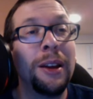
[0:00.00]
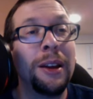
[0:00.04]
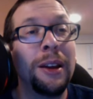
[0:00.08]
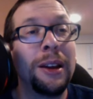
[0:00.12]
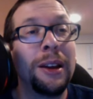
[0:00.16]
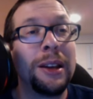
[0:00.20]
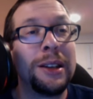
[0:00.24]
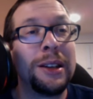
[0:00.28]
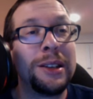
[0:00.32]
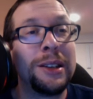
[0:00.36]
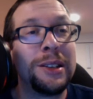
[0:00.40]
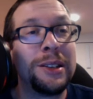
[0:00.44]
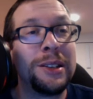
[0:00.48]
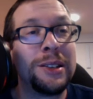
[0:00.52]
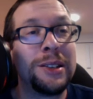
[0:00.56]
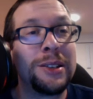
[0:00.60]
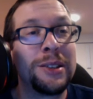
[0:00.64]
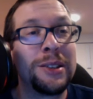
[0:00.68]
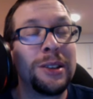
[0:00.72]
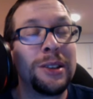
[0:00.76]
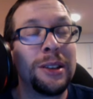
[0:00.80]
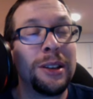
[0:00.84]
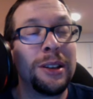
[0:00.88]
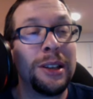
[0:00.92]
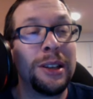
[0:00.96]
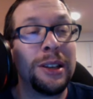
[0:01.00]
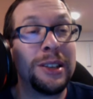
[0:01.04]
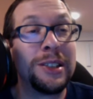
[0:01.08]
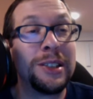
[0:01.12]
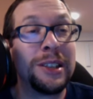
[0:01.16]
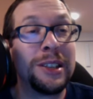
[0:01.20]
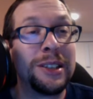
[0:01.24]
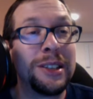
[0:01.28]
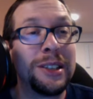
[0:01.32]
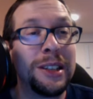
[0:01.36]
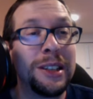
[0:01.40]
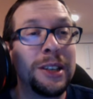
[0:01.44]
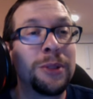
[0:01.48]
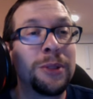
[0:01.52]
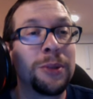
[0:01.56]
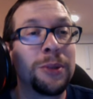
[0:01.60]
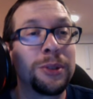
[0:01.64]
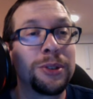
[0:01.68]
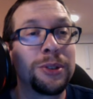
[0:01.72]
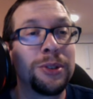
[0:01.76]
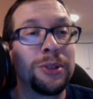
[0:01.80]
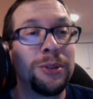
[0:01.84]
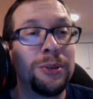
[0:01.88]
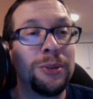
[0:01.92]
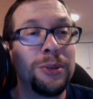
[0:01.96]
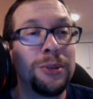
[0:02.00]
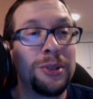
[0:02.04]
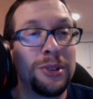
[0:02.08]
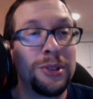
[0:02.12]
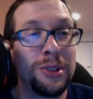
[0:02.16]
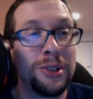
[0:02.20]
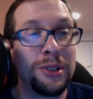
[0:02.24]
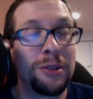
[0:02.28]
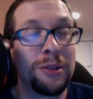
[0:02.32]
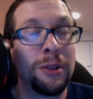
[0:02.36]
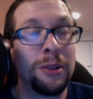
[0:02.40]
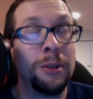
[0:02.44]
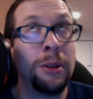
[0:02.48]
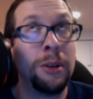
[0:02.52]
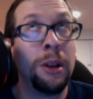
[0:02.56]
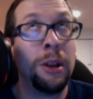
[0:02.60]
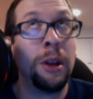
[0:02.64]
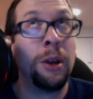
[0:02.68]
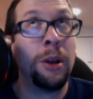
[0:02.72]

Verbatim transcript: is, is it equal to 0?